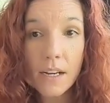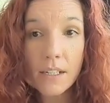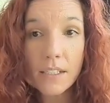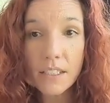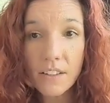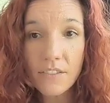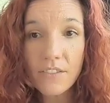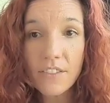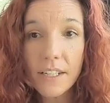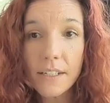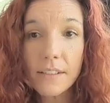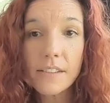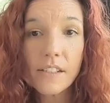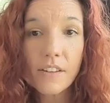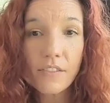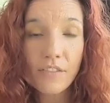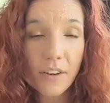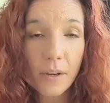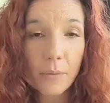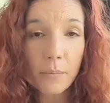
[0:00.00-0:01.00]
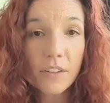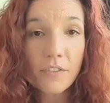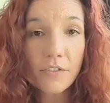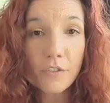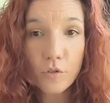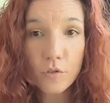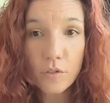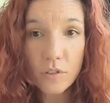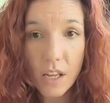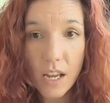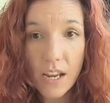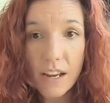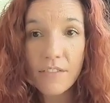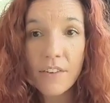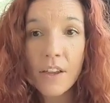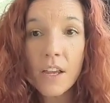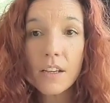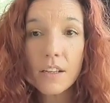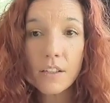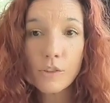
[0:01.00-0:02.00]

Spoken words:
activities that Family First Life